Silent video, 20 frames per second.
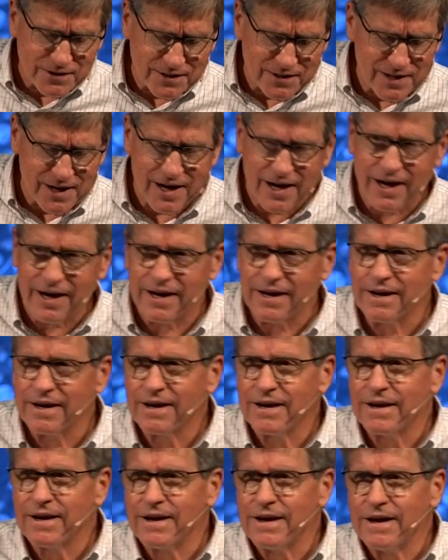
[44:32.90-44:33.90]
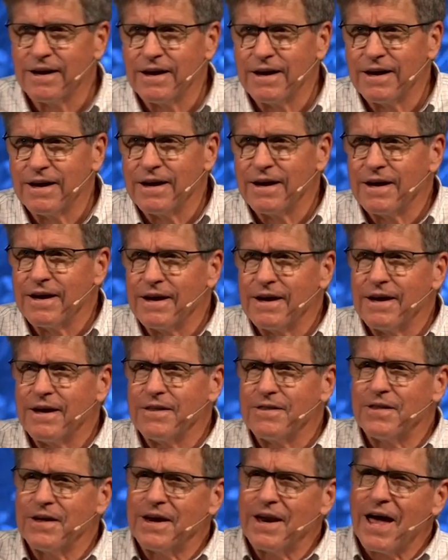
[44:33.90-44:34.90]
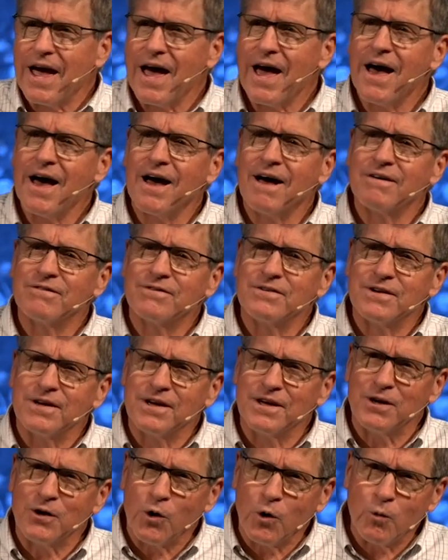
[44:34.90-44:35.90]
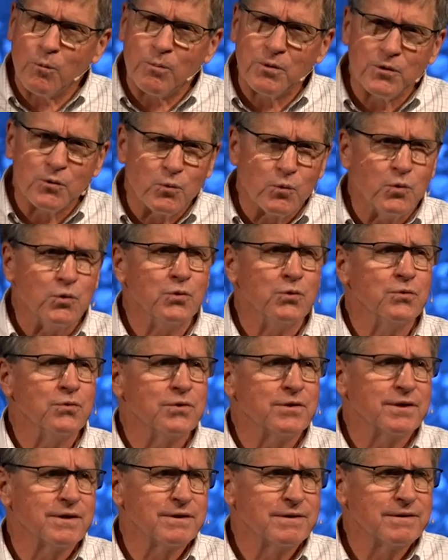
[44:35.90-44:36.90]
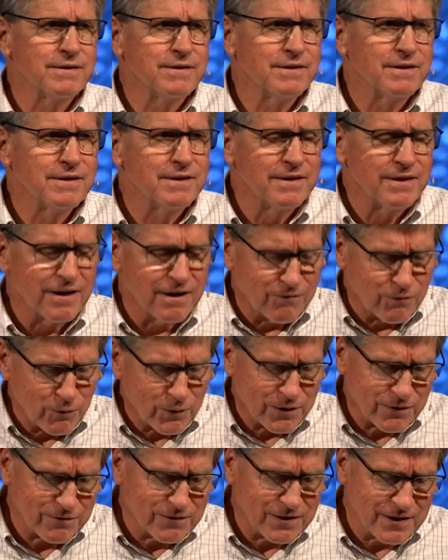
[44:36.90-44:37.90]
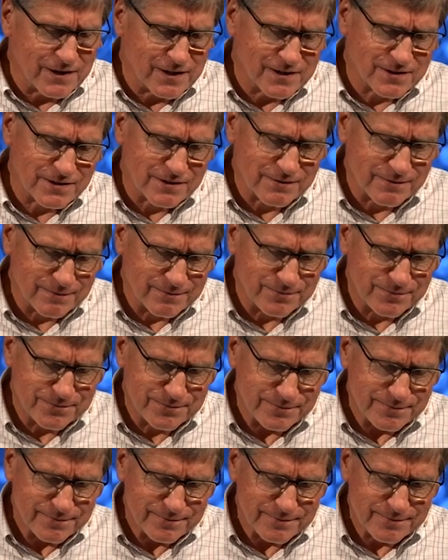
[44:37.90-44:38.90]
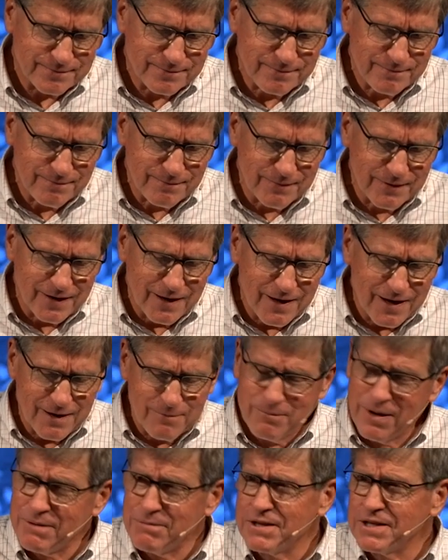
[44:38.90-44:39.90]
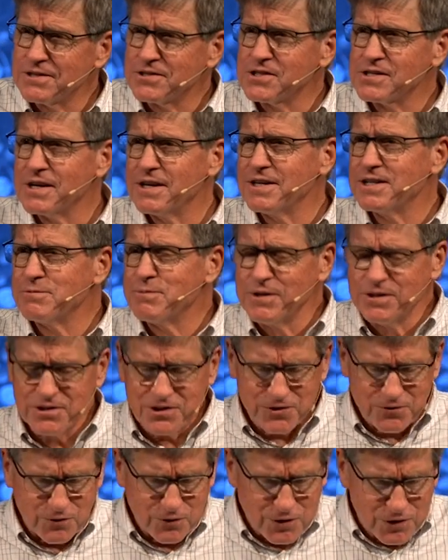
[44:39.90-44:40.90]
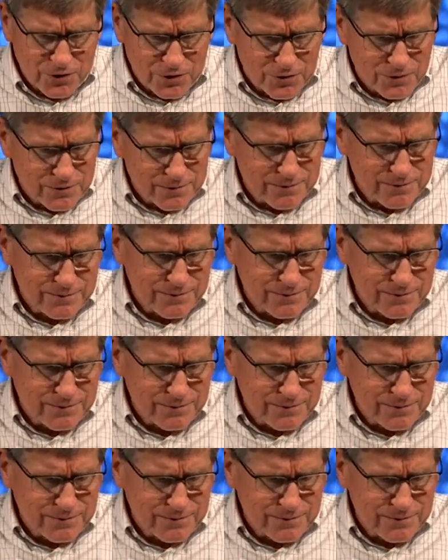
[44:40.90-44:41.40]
today that have an open wound of one of these. And maybe this study's been just for you.